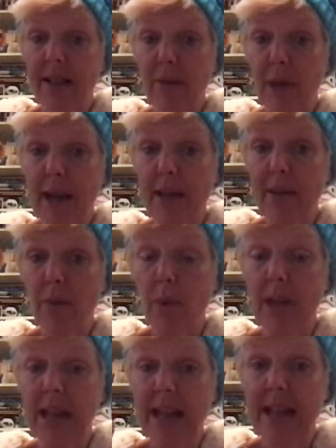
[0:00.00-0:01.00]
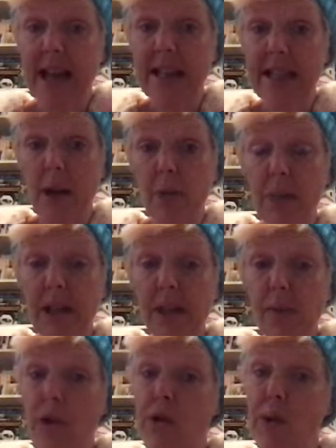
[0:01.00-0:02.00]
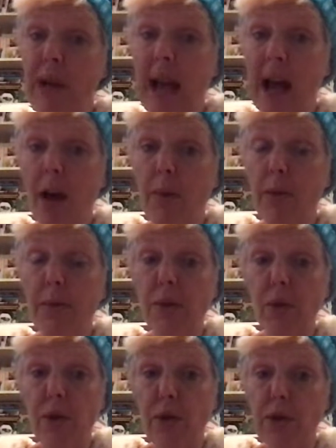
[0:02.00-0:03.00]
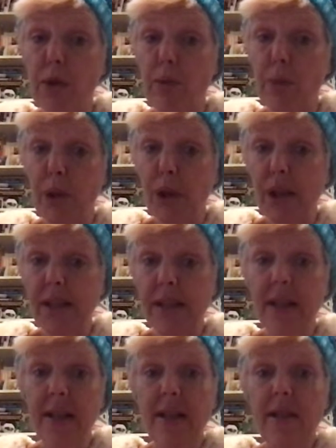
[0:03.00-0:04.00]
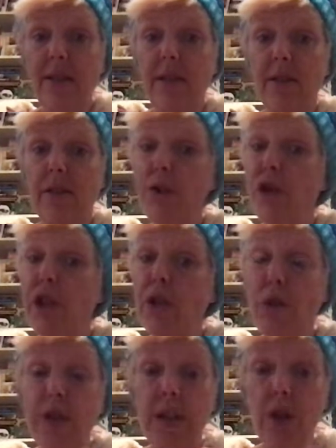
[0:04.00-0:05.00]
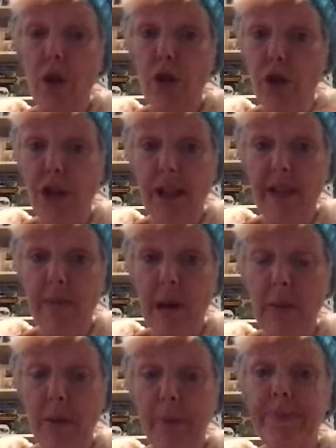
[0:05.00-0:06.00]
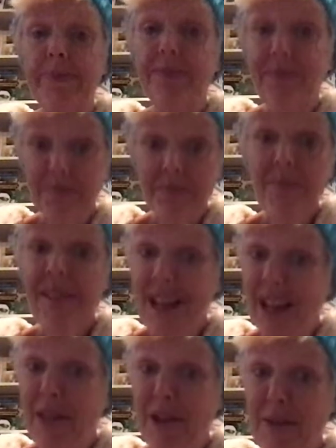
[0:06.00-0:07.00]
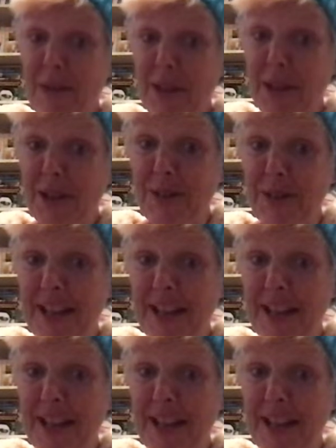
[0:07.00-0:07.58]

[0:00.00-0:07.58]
right? When we lay that down, because when you're doing albums or you're doing books, you're usually using larger sheets of paper. I thought about that too,